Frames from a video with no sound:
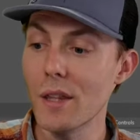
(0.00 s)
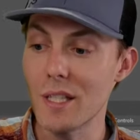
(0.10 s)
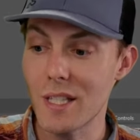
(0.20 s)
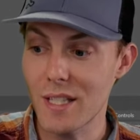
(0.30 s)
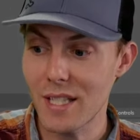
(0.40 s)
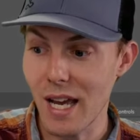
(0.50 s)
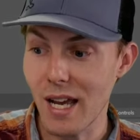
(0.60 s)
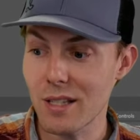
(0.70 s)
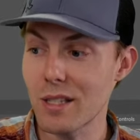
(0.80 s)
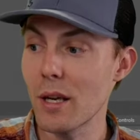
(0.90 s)
The
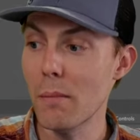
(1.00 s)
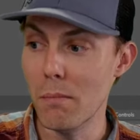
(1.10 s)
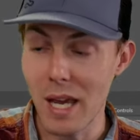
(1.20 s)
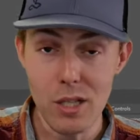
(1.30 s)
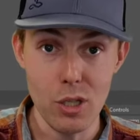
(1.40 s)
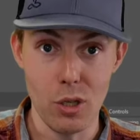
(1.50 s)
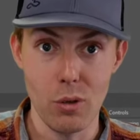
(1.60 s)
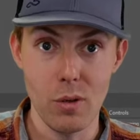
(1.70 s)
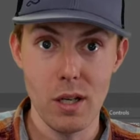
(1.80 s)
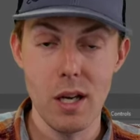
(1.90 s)
stats
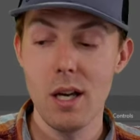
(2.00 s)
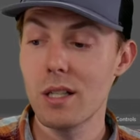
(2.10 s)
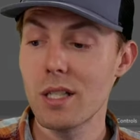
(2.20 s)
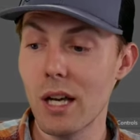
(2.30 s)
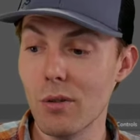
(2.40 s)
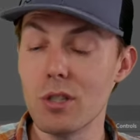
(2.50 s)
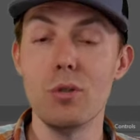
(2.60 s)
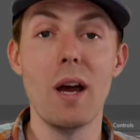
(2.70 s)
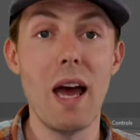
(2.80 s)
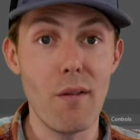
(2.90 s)
menu tells
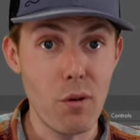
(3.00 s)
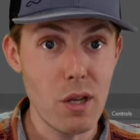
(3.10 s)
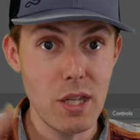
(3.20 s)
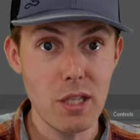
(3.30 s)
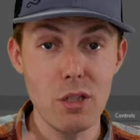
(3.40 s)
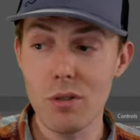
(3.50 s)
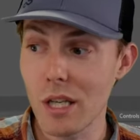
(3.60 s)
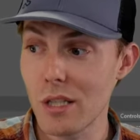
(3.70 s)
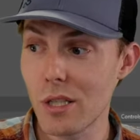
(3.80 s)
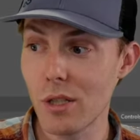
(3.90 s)
you everything you
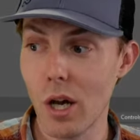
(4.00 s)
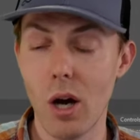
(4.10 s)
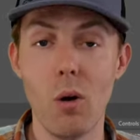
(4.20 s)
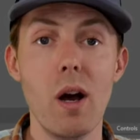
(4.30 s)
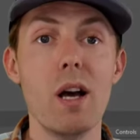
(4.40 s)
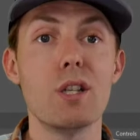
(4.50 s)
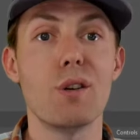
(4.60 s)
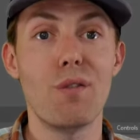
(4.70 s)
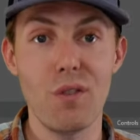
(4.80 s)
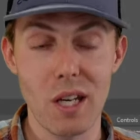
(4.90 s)
need to know
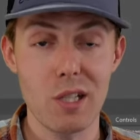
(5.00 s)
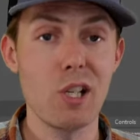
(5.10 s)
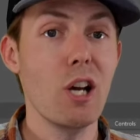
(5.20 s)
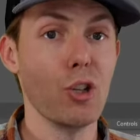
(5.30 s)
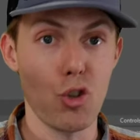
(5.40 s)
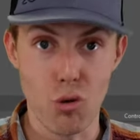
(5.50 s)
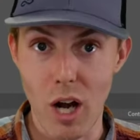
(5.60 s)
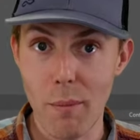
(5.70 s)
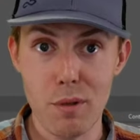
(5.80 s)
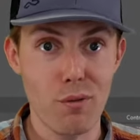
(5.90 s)
to fix
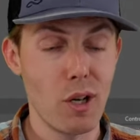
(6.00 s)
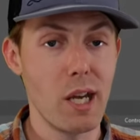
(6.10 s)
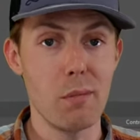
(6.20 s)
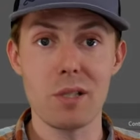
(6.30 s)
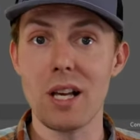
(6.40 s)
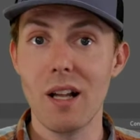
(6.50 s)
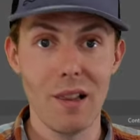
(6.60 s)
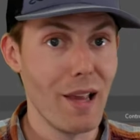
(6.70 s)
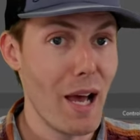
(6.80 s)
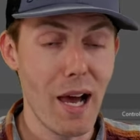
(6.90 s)
dropped frames,
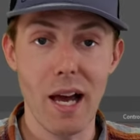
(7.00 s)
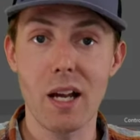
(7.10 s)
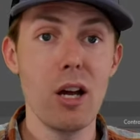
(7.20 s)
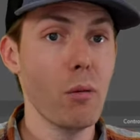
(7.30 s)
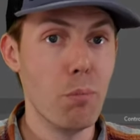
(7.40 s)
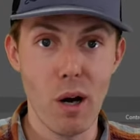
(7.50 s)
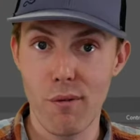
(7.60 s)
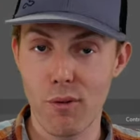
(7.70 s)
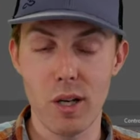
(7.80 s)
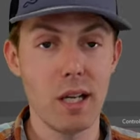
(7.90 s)
lag,
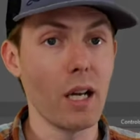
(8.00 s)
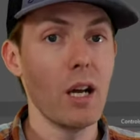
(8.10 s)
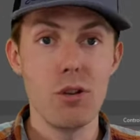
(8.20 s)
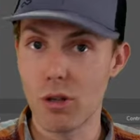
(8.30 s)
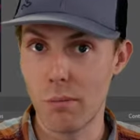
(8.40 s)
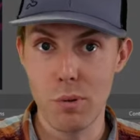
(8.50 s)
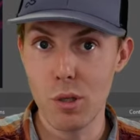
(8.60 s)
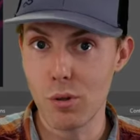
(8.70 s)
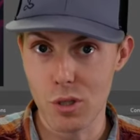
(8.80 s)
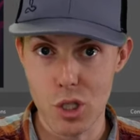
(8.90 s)
buffering, your
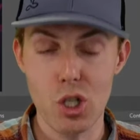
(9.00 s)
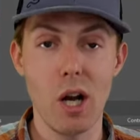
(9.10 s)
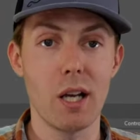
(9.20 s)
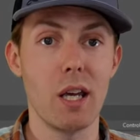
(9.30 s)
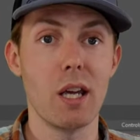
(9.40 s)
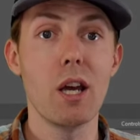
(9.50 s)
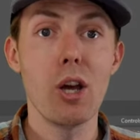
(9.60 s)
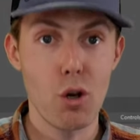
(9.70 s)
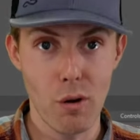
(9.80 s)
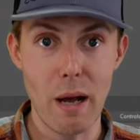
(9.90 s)
computer's chugging,
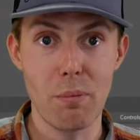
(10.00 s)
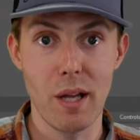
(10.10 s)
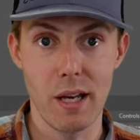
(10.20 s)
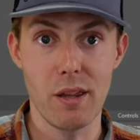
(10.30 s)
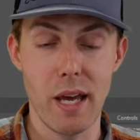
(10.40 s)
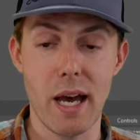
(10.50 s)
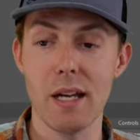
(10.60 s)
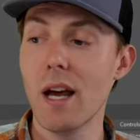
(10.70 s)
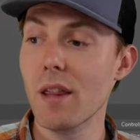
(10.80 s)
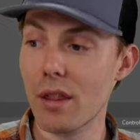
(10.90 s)
crap like
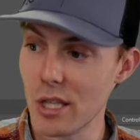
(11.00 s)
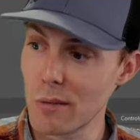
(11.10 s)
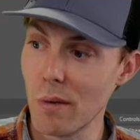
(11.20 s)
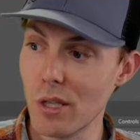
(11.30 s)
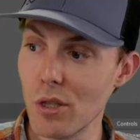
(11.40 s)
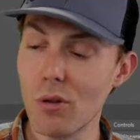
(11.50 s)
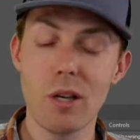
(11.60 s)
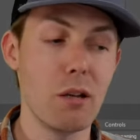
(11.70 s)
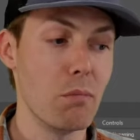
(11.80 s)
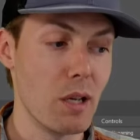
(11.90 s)
that. This menu
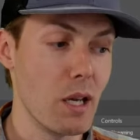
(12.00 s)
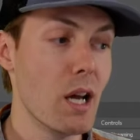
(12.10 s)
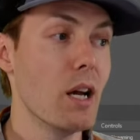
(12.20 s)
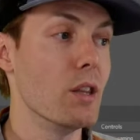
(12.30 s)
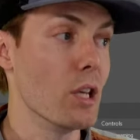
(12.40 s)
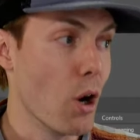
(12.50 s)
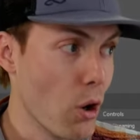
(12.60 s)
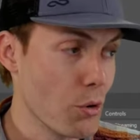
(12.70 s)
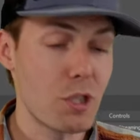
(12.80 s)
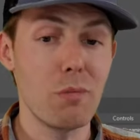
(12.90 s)
can be the
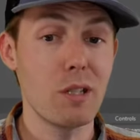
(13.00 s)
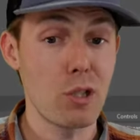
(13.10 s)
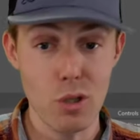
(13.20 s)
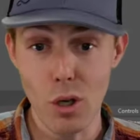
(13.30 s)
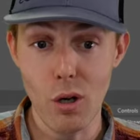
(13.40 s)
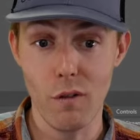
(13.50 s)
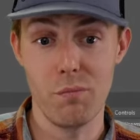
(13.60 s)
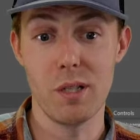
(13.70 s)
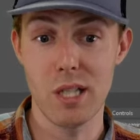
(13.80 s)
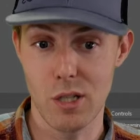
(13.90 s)
ultimate
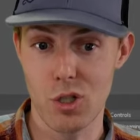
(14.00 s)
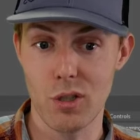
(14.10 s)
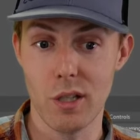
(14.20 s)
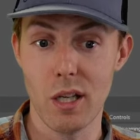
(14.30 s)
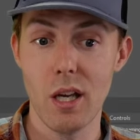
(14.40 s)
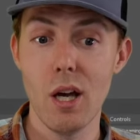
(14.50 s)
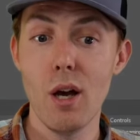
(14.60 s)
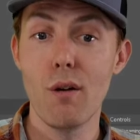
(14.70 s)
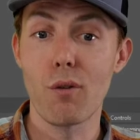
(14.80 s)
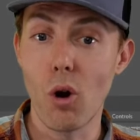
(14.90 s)
solve potentially
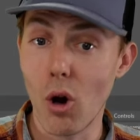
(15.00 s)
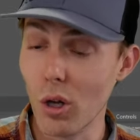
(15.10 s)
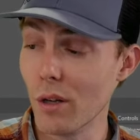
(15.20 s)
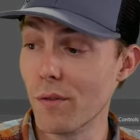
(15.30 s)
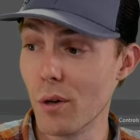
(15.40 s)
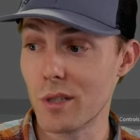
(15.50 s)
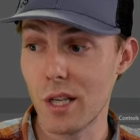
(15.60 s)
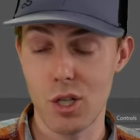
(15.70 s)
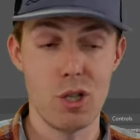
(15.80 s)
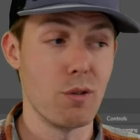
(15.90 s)
for all of those
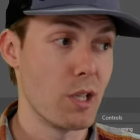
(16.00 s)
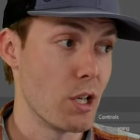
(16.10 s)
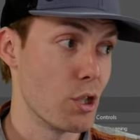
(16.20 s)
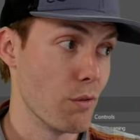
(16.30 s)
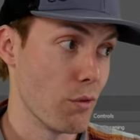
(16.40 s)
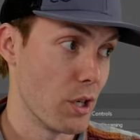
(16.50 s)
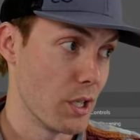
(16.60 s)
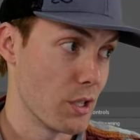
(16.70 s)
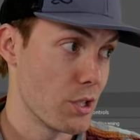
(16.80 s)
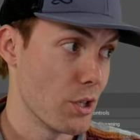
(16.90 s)
issues that you've
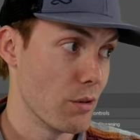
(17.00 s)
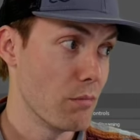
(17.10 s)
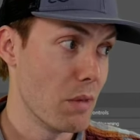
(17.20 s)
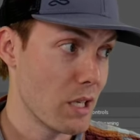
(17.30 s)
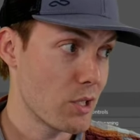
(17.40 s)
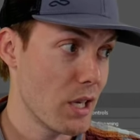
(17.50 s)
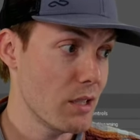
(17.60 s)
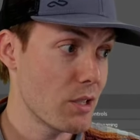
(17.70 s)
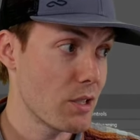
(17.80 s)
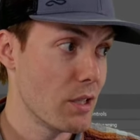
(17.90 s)
run into. Make
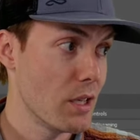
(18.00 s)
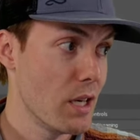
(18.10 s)
sense?